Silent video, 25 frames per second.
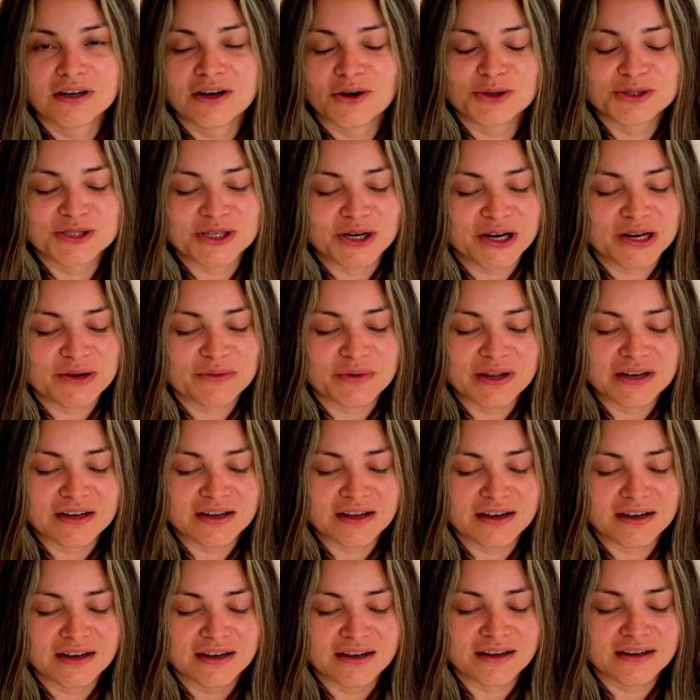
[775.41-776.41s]
Oh, sorry, when
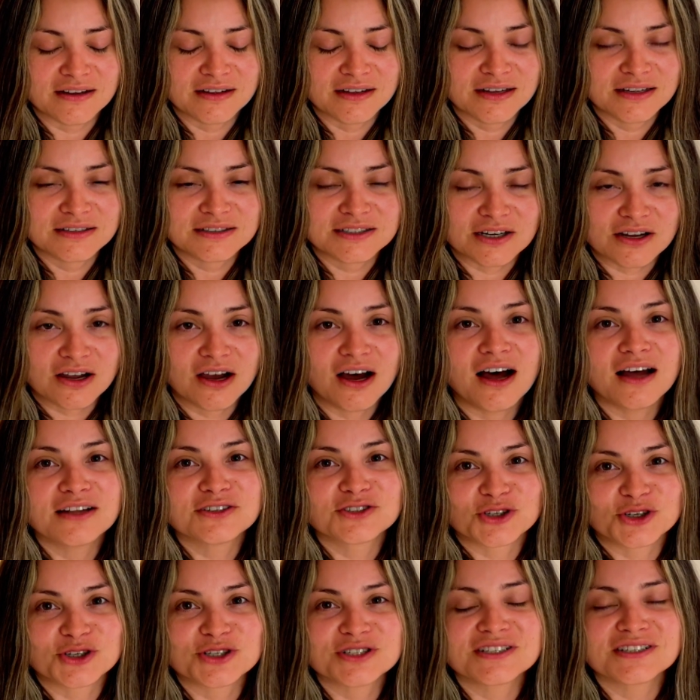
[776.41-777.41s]
Taka
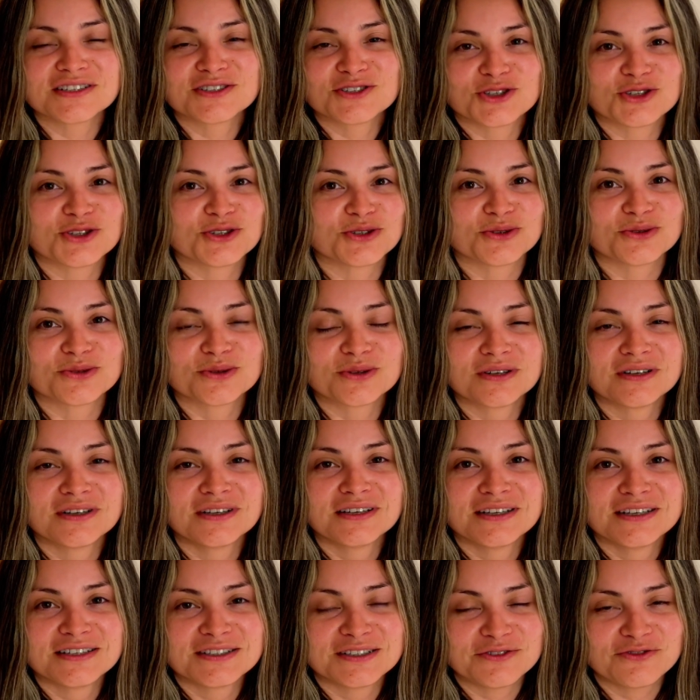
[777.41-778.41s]
turns into
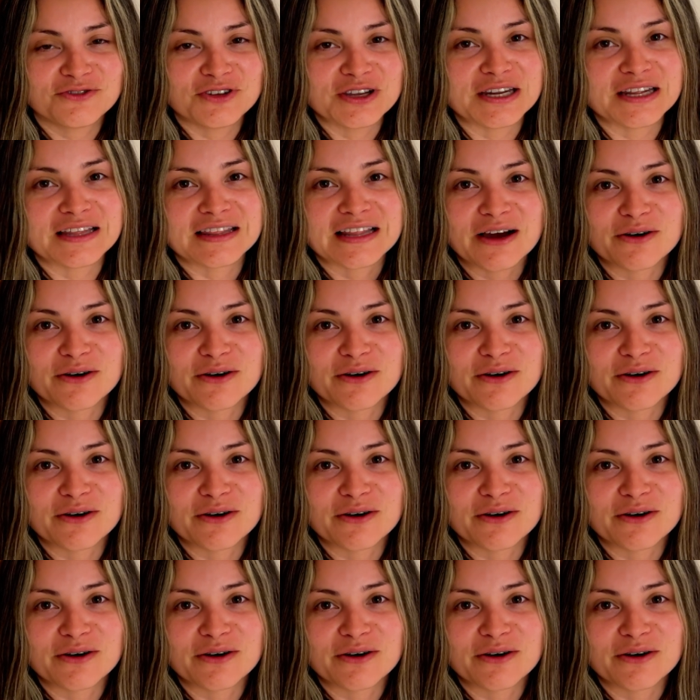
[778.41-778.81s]
Tafiti.